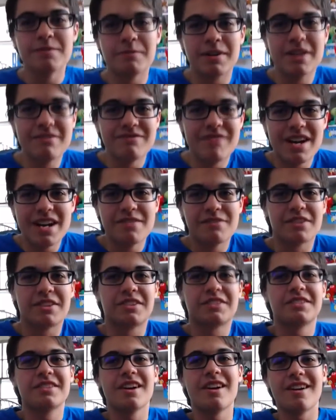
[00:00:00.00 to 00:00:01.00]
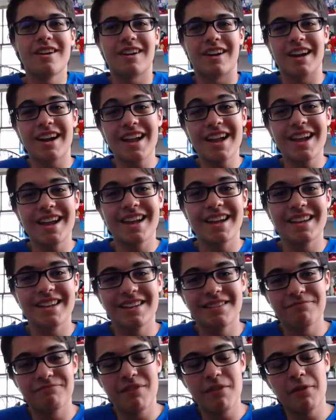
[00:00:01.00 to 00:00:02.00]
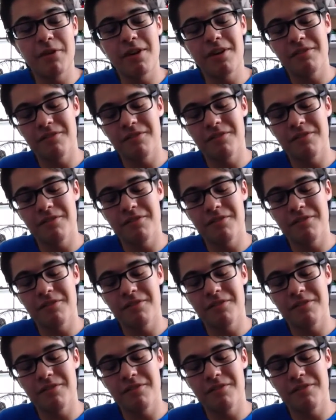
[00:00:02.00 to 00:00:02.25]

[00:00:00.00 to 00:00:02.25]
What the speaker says: everybody, my name is Star, and remember